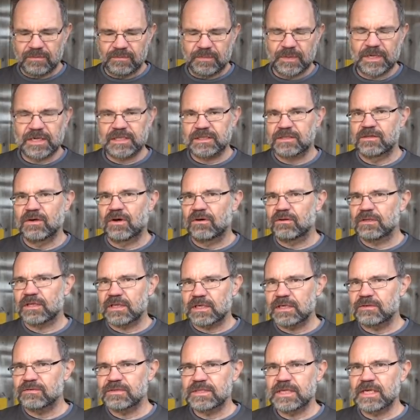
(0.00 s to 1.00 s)
but it's not
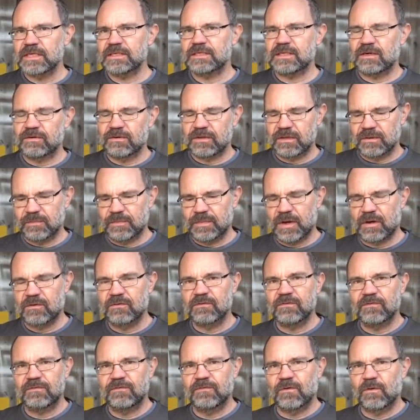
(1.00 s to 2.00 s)
that it was necessarily the
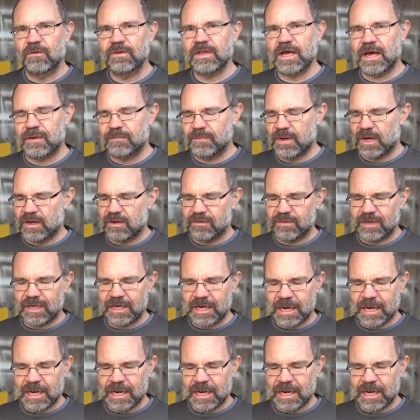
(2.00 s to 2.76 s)
bolt for that bow.